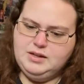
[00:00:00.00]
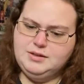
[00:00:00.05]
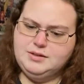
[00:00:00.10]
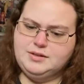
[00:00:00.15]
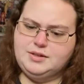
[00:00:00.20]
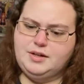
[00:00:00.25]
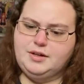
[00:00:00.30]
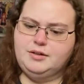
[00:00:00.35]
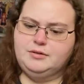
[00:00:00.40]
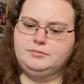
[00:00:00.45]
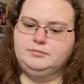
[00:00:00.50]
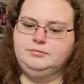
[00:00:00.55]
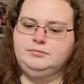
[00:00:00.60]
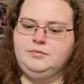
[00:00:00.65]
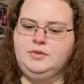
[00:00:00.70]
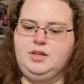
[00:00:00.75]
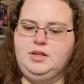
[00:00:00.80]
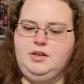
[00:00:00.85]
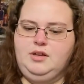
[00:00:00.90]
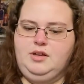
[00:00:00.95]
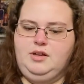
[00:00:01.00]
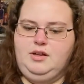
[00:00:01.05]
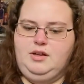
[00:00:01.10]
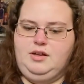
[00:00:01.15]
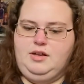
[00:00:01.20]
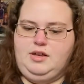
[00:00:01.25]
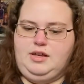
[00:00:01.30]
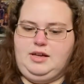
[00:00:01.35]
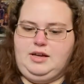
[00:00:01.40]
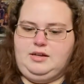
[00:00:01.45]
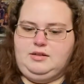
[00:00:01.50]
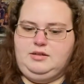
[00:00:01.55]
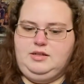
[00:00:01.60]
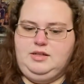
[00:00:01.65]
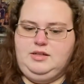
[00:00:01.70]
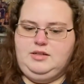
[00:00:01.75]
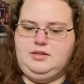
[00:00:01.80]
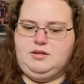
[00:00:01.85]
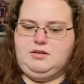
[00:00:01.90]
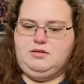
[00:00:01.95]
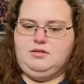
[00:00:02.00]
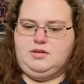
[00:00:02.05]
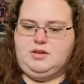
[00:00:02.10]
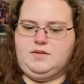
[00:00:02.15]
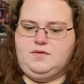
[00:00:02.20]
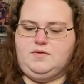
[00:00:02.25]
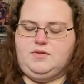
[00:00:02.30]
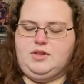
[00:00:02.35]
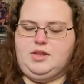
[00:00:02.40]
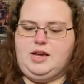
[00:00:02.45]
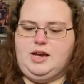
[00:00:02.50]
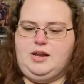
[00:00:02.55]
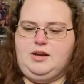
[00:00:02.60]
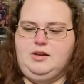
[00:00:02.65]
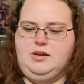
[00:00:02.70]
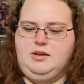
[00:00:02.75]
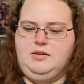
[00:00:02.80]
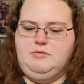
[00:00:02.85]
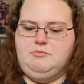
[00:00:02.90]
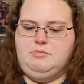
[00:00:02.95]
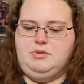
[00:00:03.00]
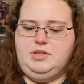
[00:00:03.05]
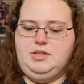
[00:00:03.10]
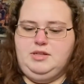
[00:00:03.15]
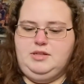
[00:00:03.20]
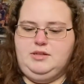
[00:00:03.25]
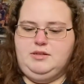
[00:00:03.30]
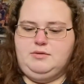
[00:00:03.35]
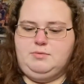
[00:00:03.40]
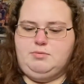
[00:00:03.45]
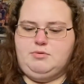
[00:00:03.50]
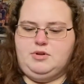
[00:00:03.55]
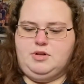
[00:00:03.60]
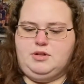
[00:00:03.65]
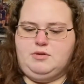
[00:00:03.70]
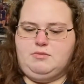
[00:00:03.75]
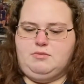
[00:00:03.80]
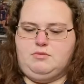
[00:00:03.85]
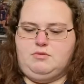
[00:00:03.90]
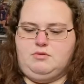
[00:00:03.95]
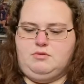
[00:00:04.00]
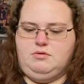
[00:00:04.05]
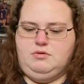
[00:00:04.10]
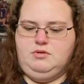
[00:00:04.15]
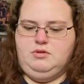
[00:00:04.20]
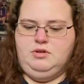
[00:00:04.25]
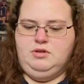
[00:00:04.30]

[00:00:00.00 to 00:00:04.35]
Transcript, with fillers: So, yeah, need to start looking for that. But this is pretty cool.